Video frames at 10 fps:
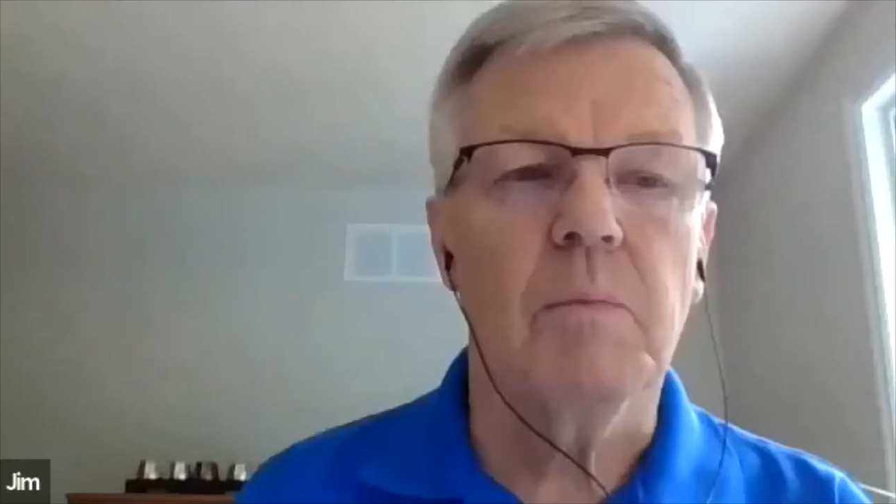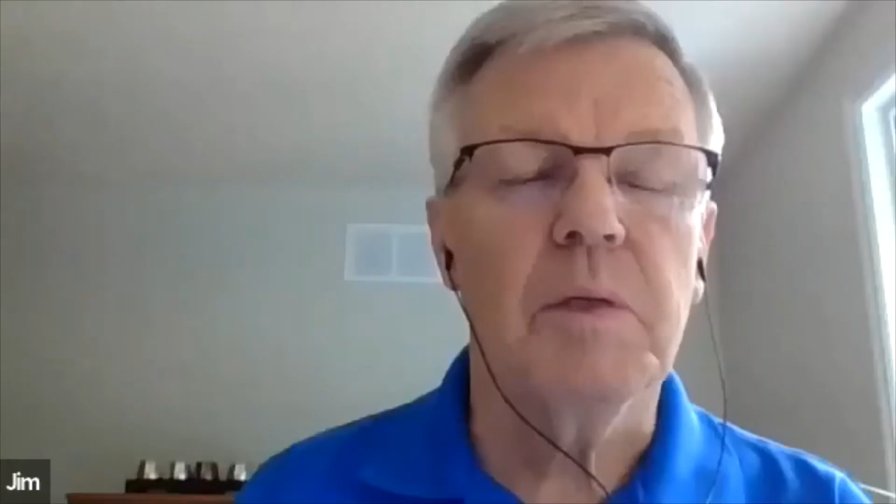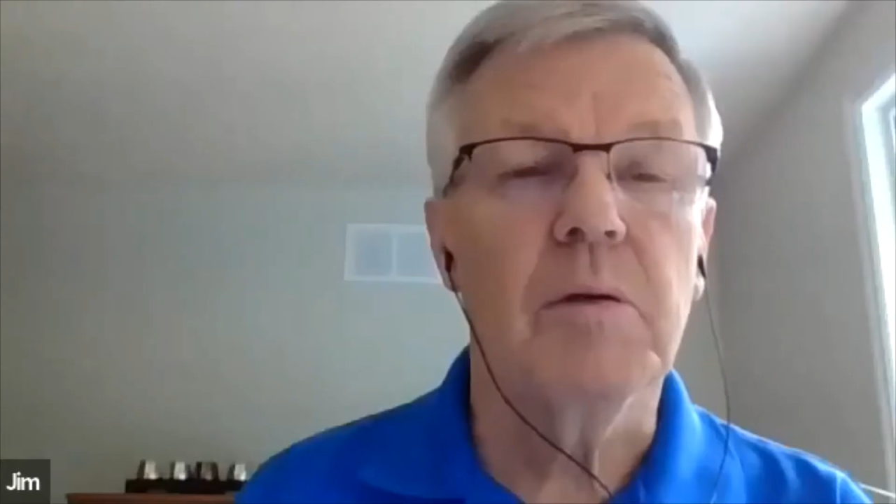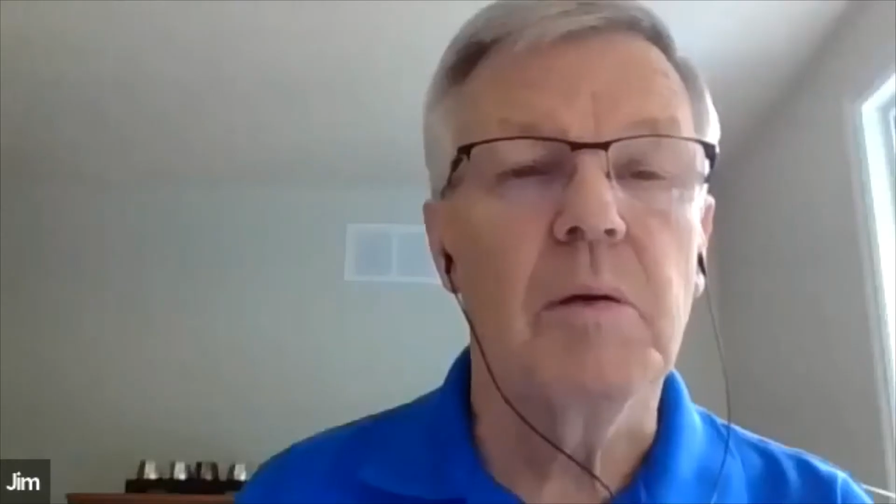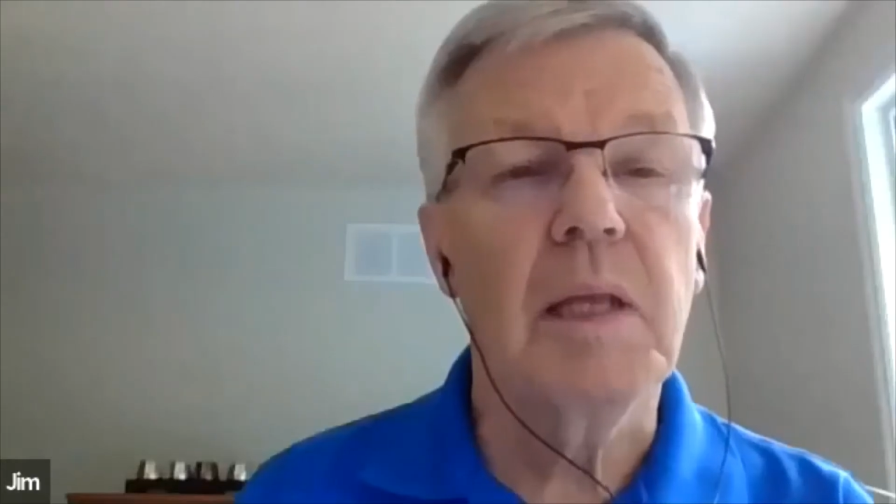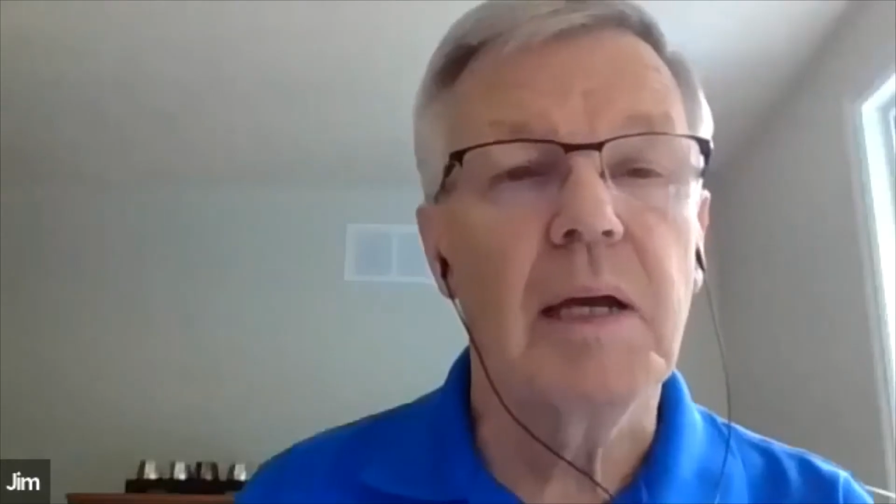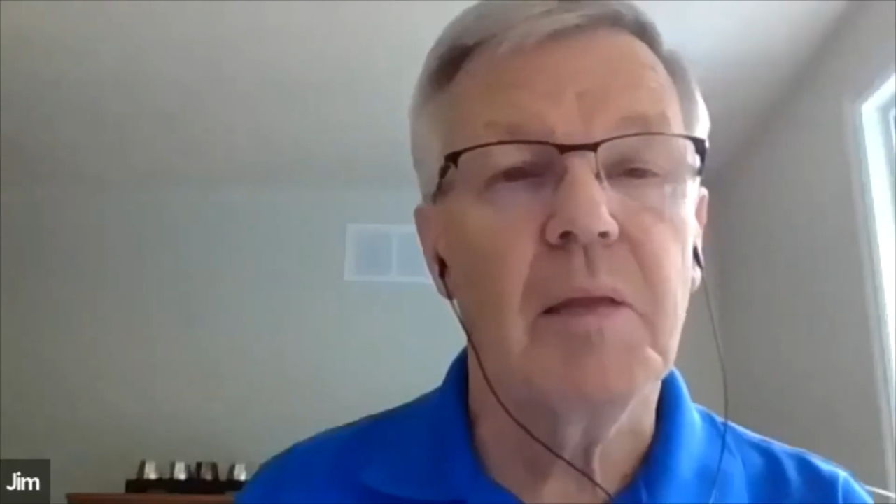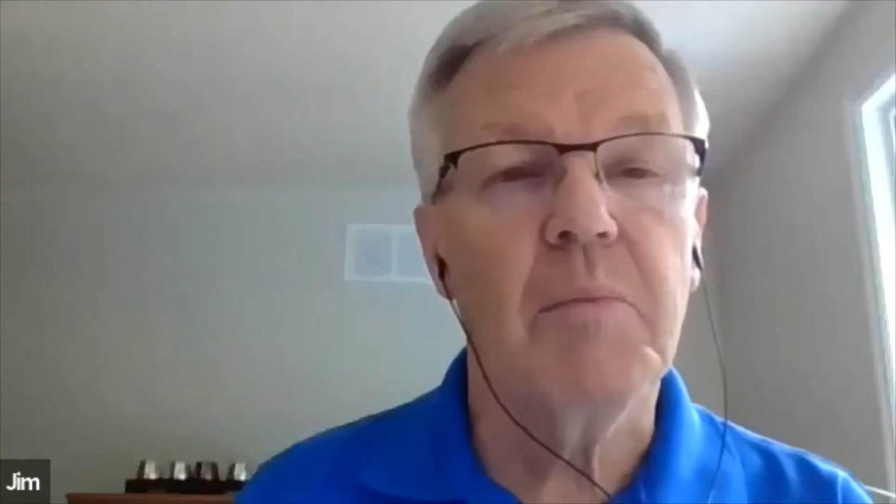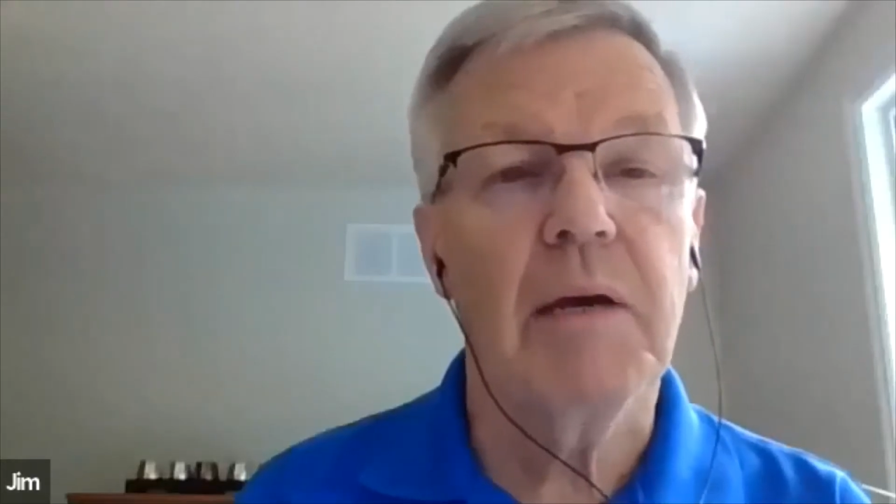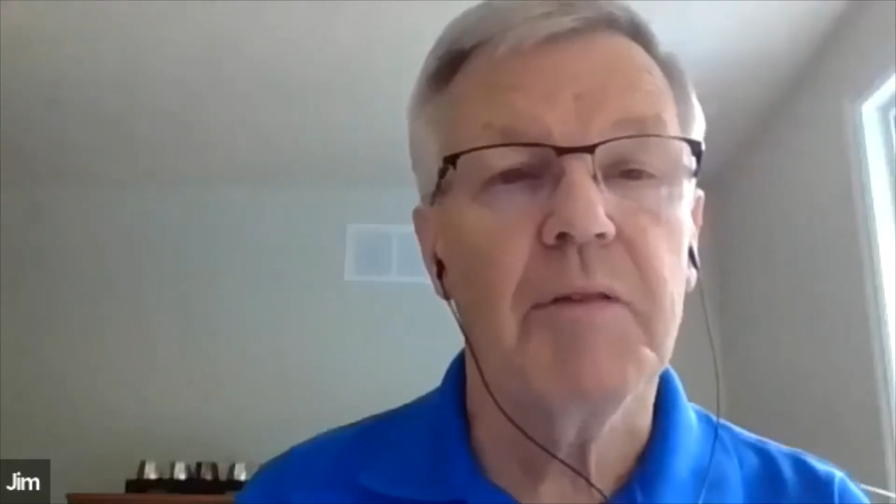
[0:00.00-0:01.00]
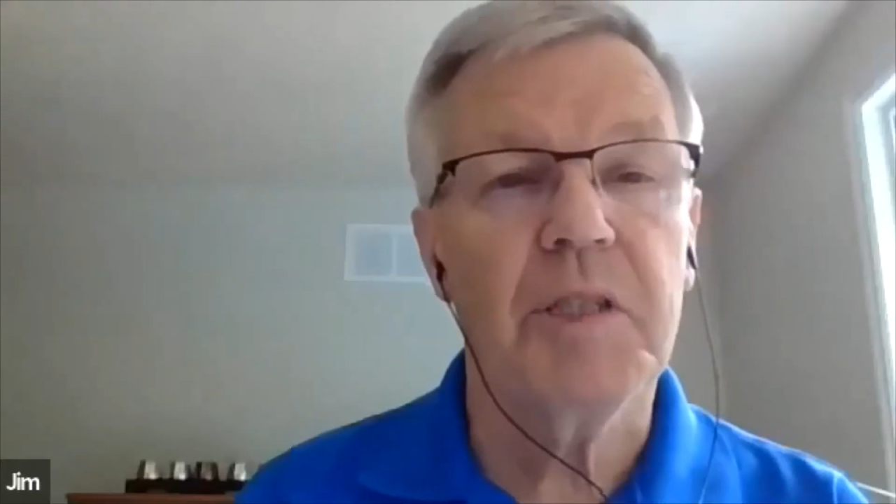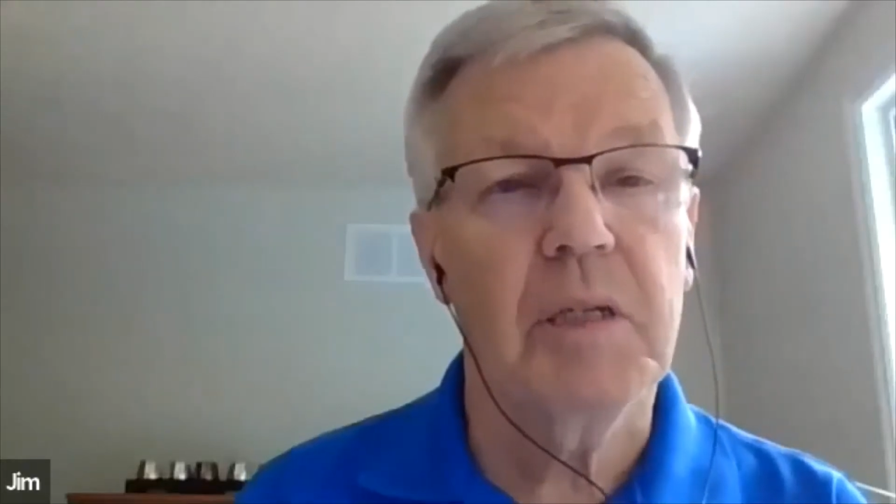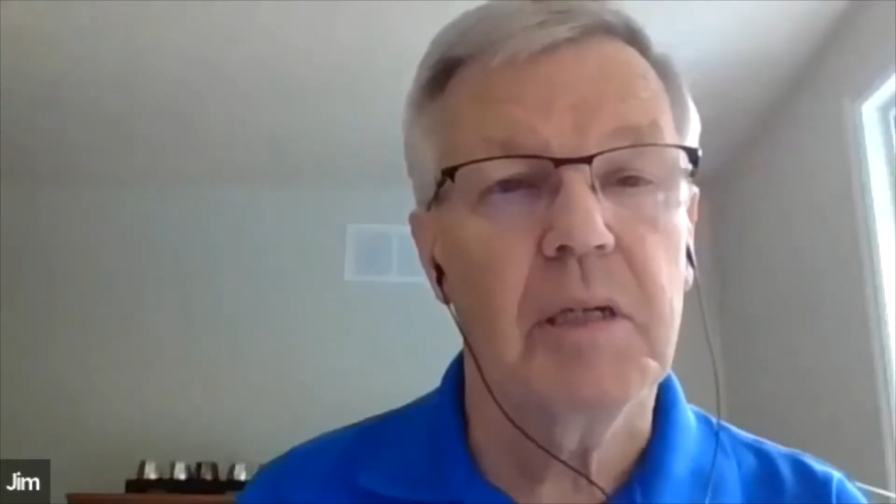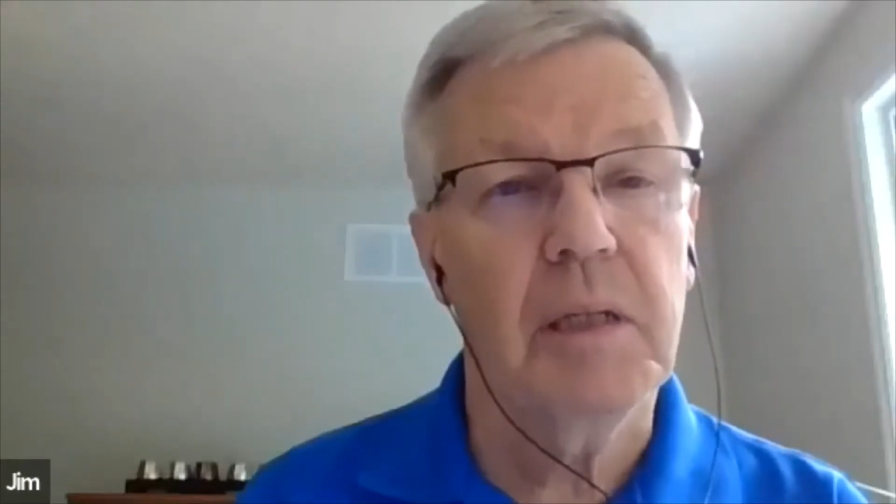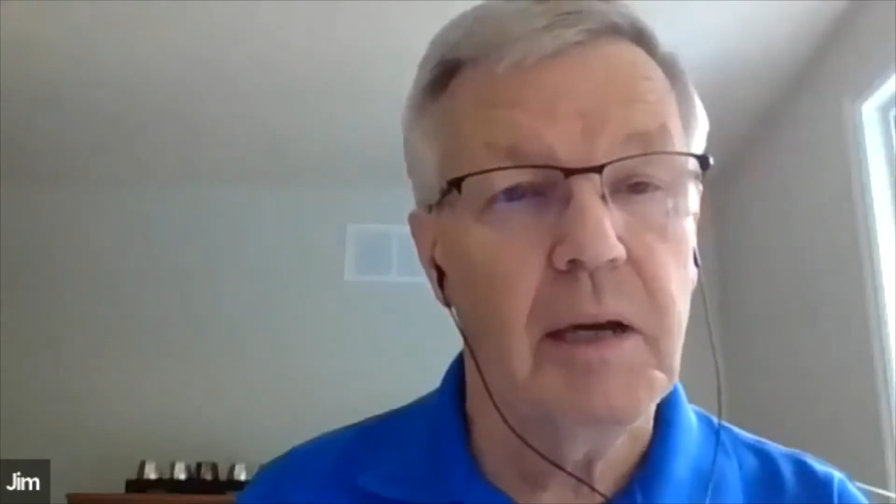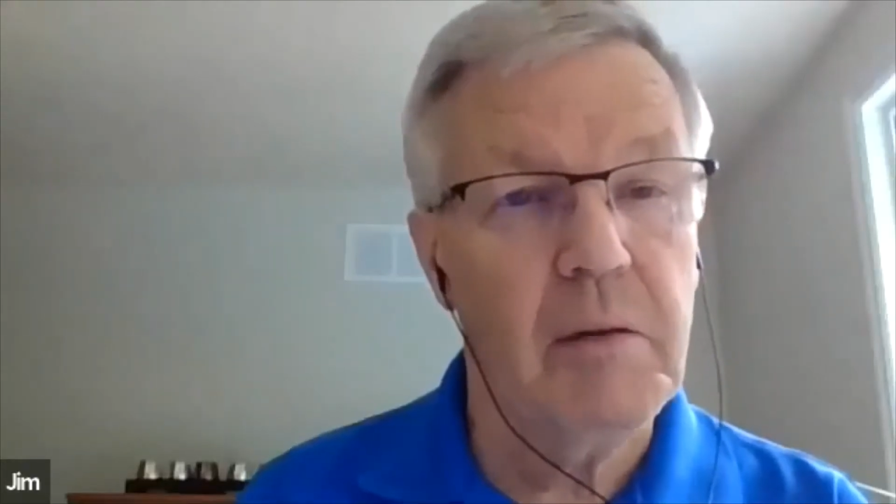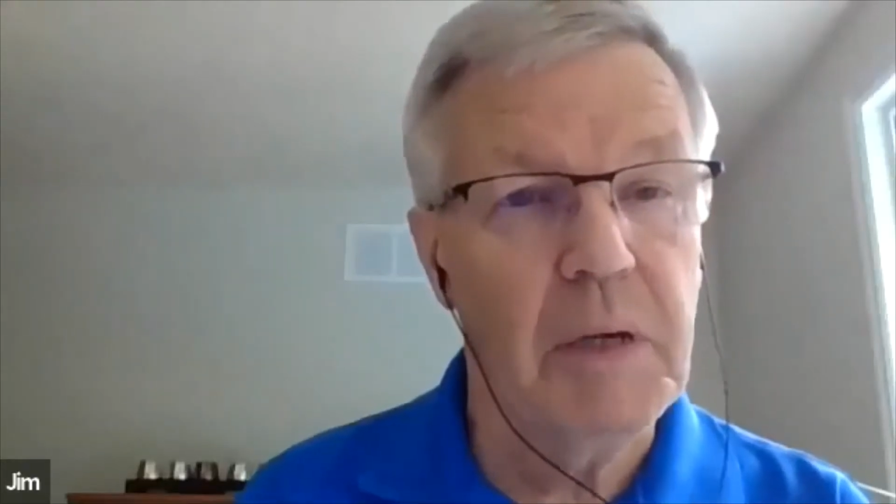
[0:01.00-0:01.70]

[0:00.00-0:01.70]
we know a lot of them have sunk a lot